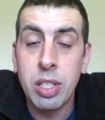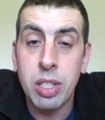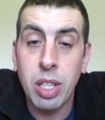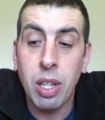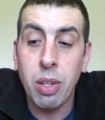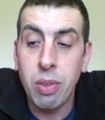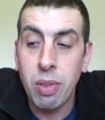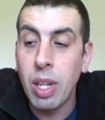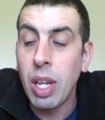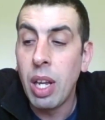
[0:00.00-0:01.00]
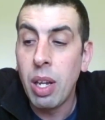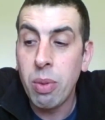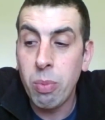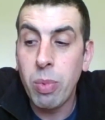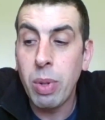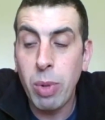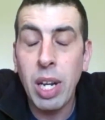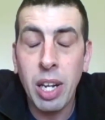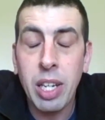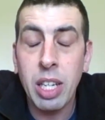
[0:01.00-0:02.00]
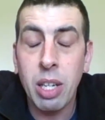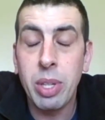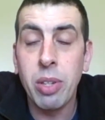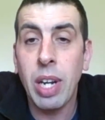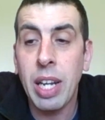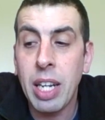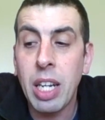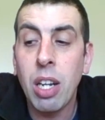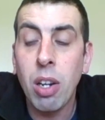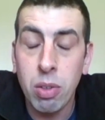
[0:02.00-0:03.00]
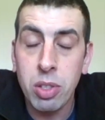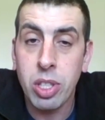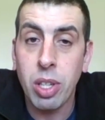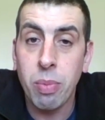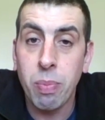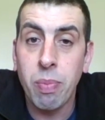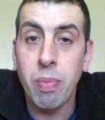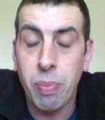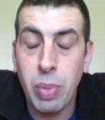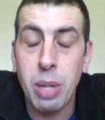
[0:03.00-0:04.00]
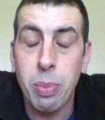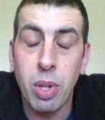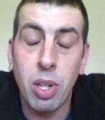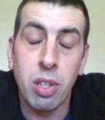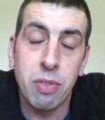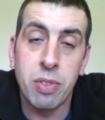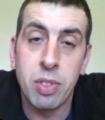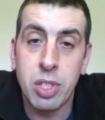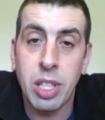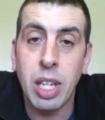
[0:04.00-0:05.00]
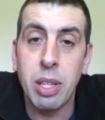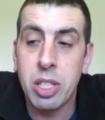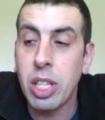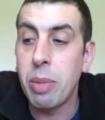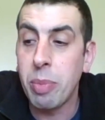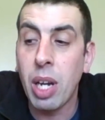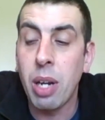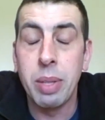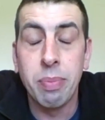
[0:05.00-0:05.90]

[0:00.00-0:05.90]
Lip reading: So we're lucky that we've not had any long-term people off to keep the team going.